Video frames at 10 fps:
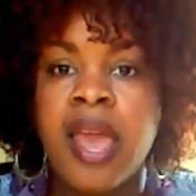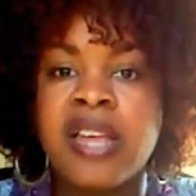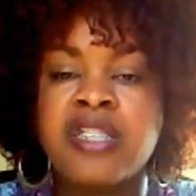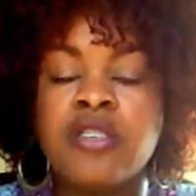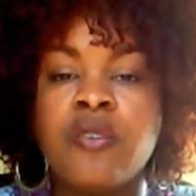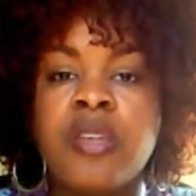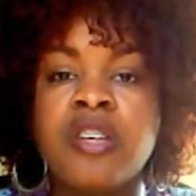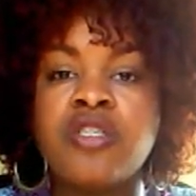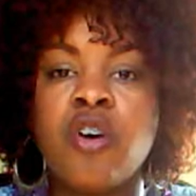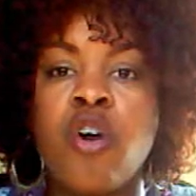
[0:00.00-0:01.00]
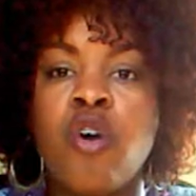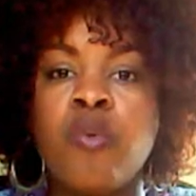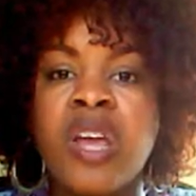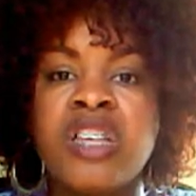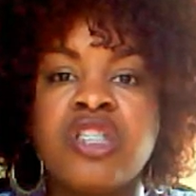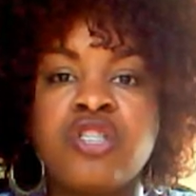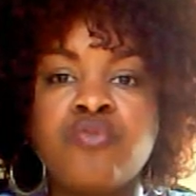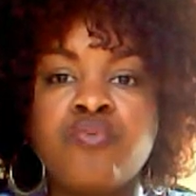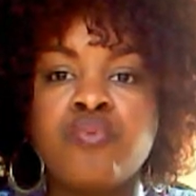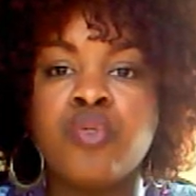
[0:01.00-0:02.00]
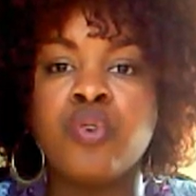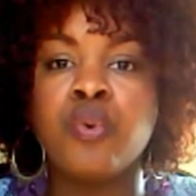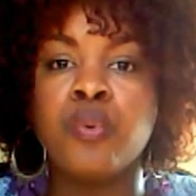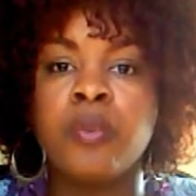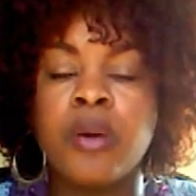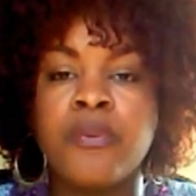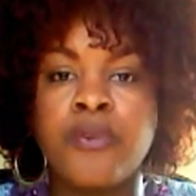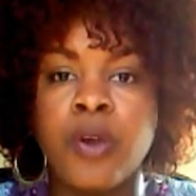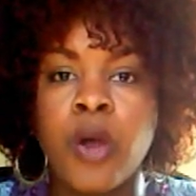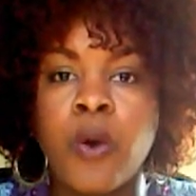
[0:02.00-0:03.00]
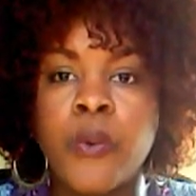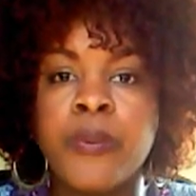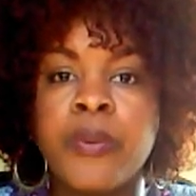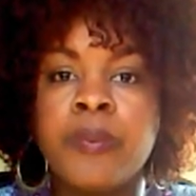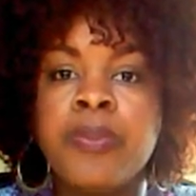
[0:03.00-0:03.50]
And so there's always this room for hope.